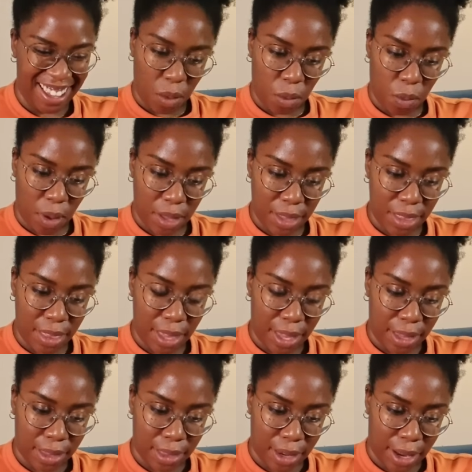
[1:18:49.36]
One
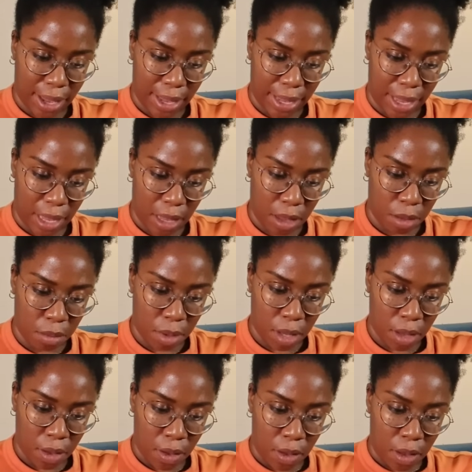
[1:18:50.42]
thing that I am
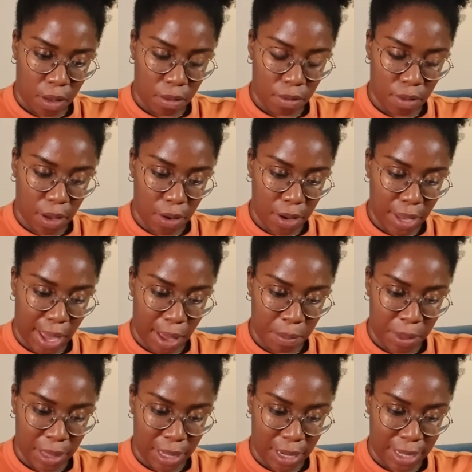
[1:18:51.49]
very
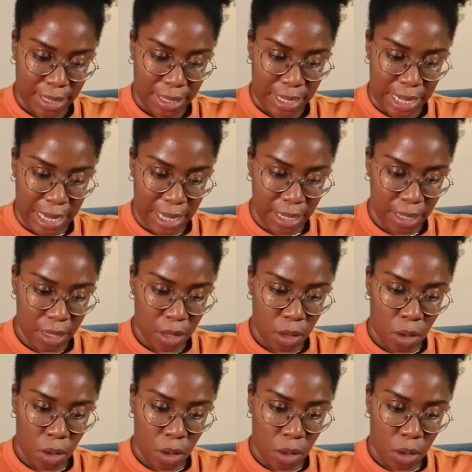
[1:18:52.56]
happy that I did